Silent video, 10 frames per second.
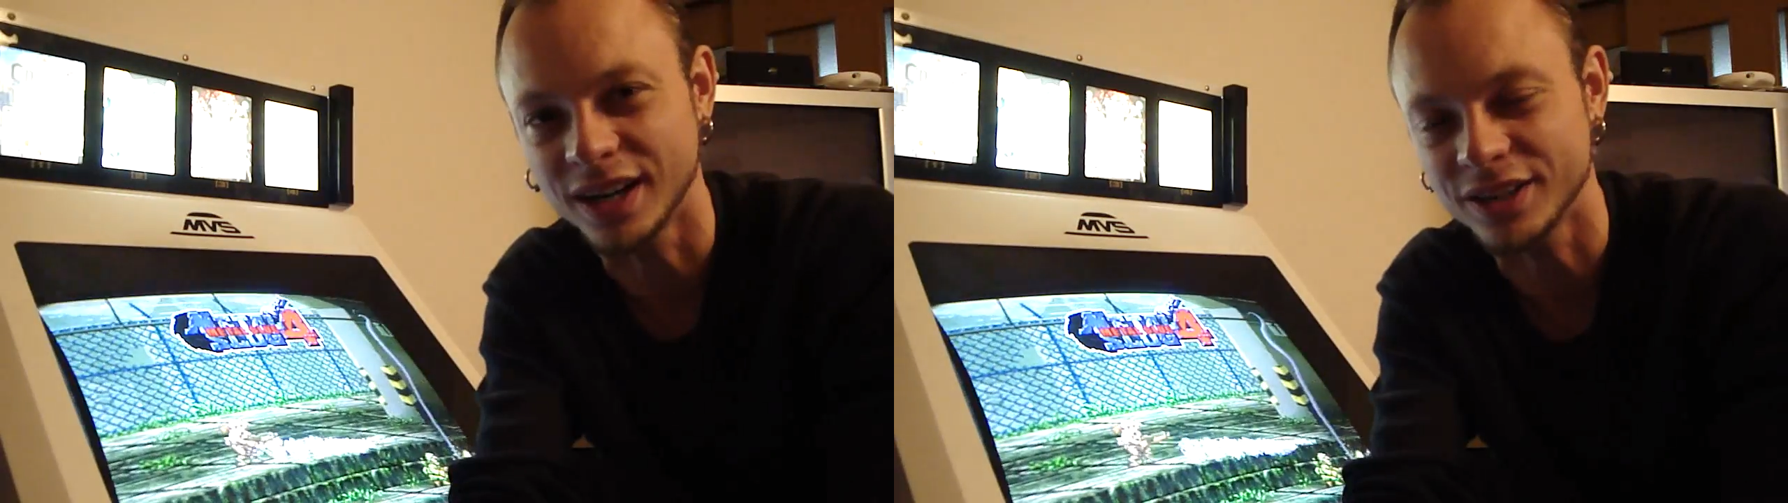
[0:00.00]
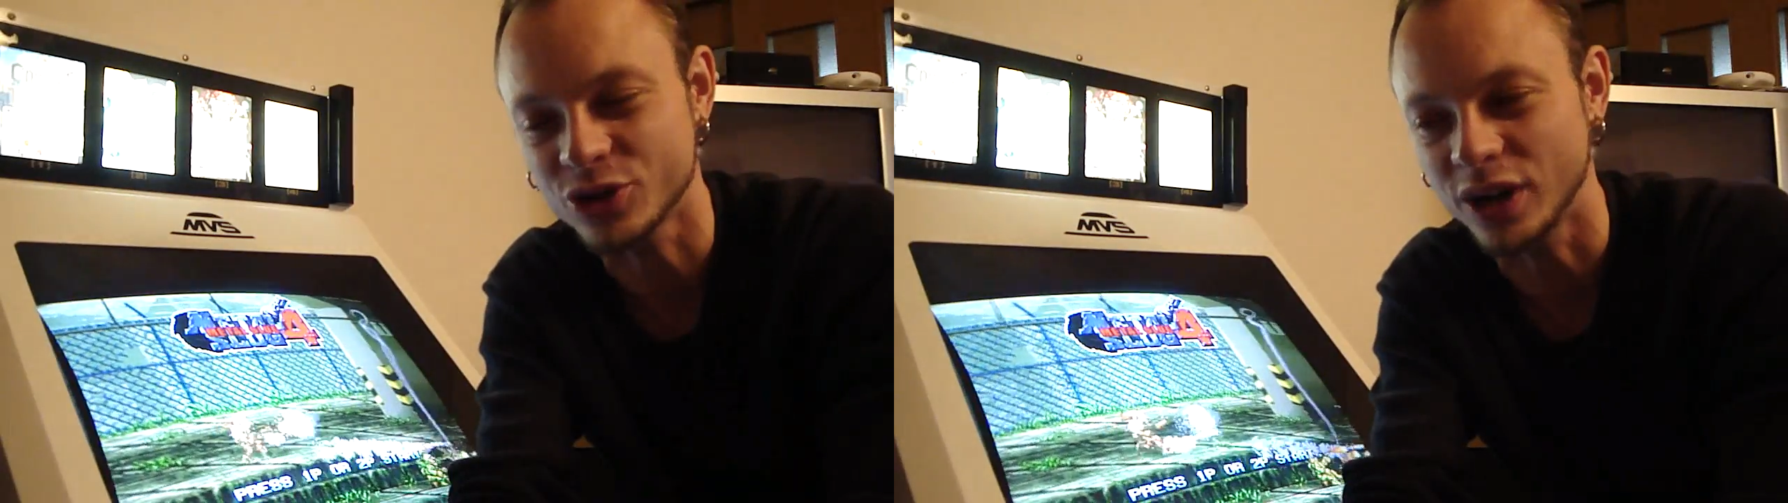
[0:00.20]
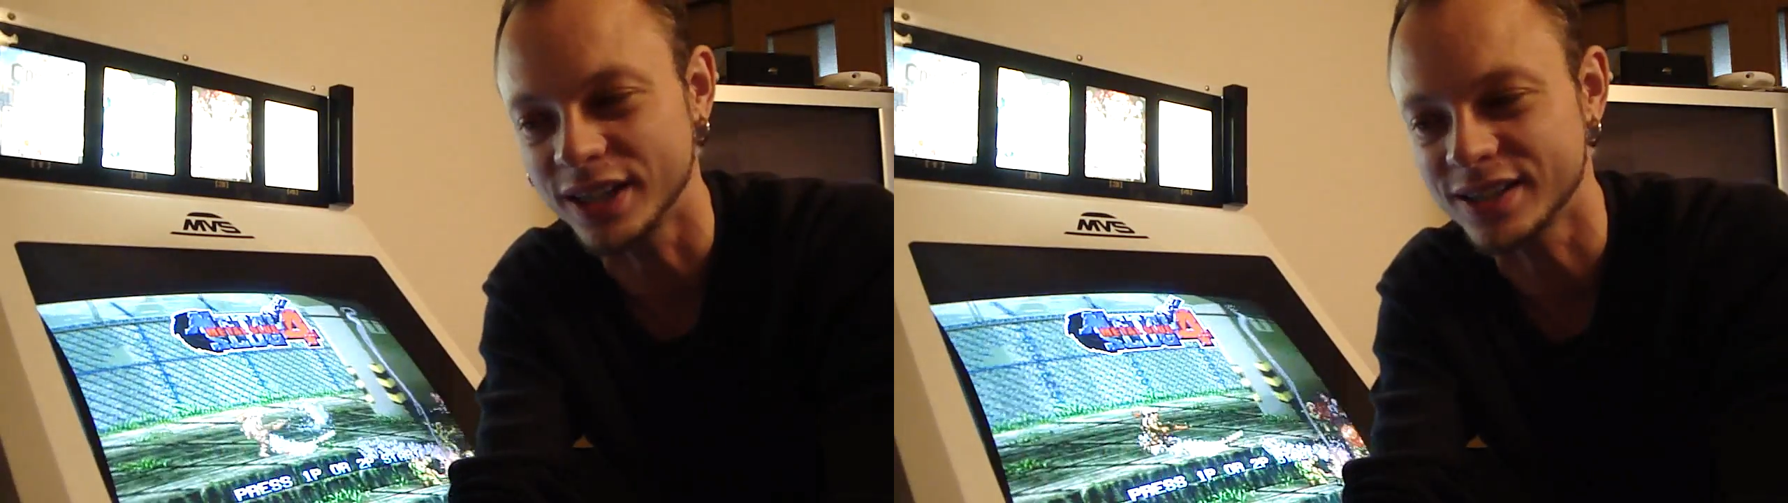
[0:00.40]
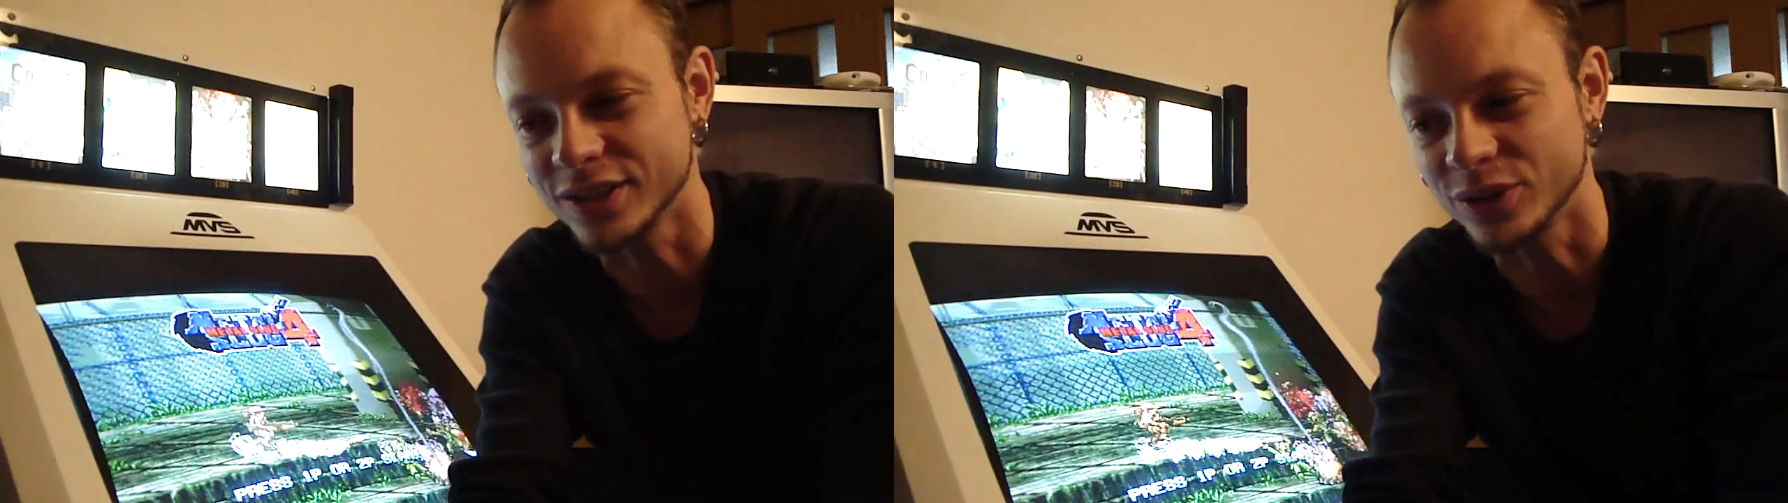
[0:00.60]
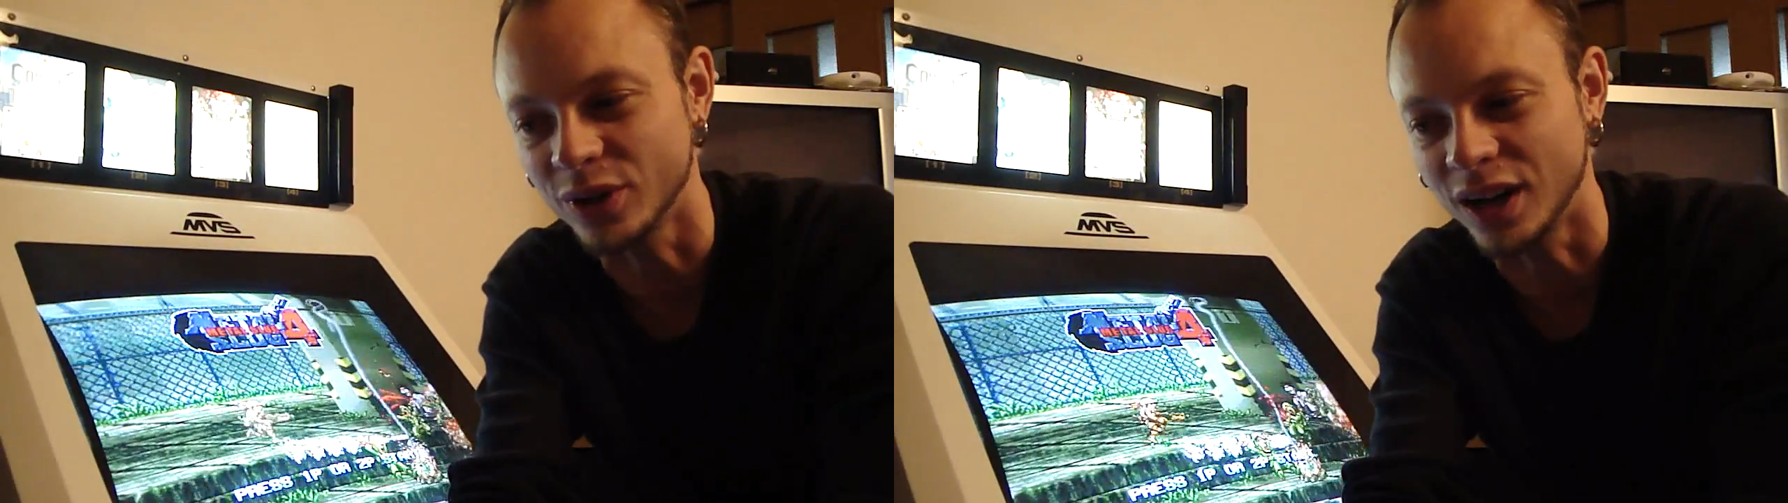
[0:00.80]
had tried
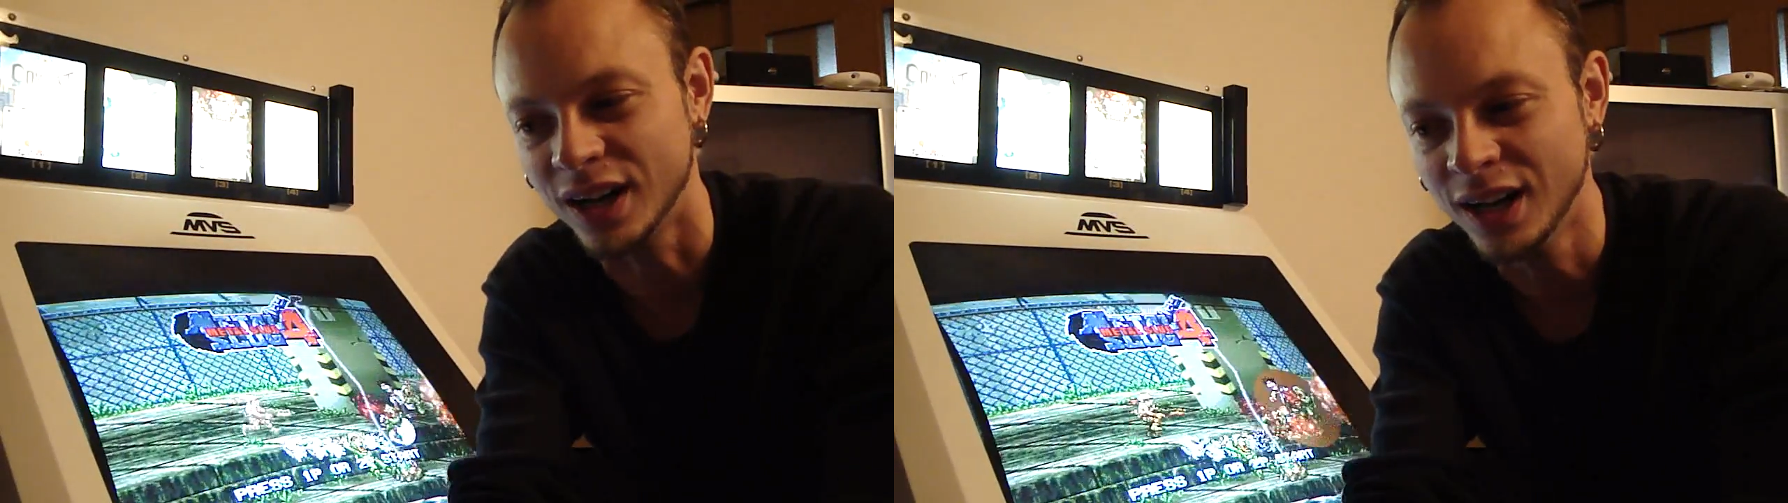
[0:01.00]
to